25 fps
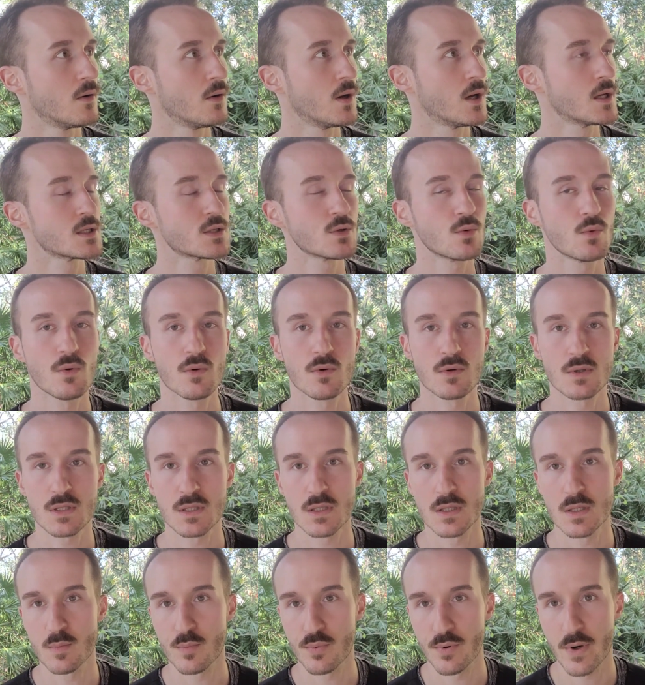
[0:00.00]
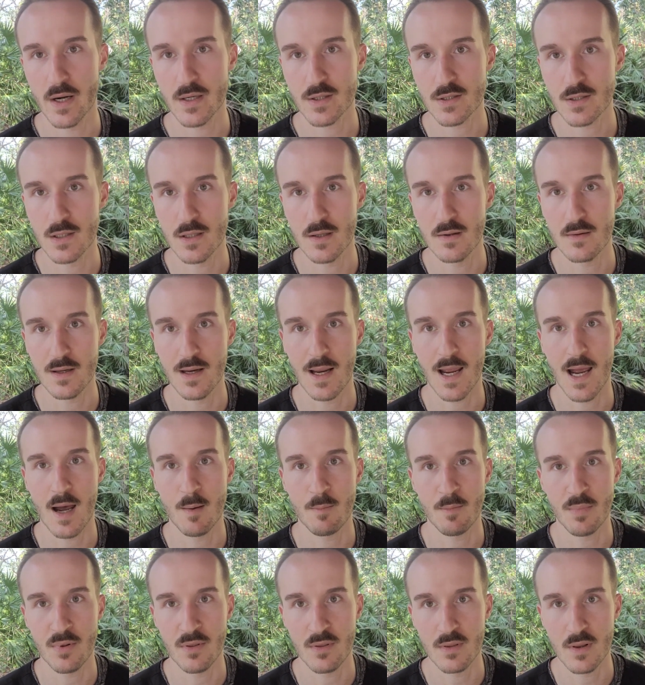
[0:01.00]
and towards the depression and the
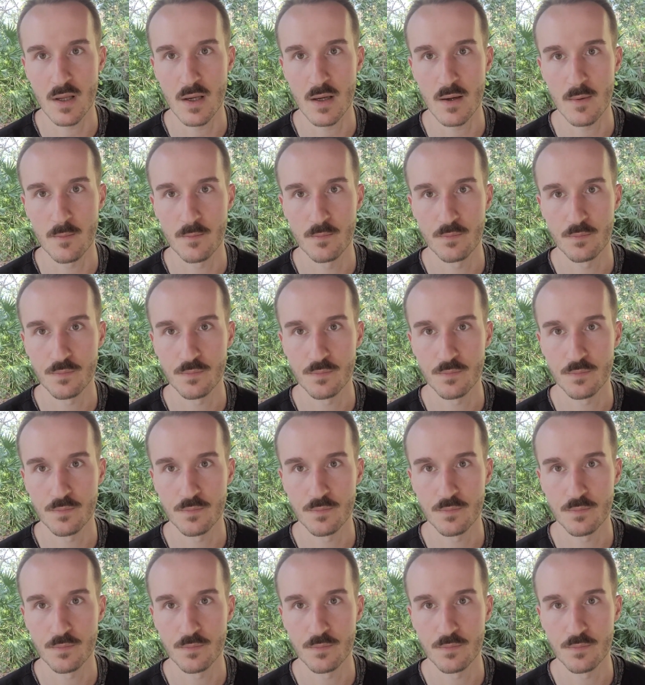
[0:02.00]
apathy.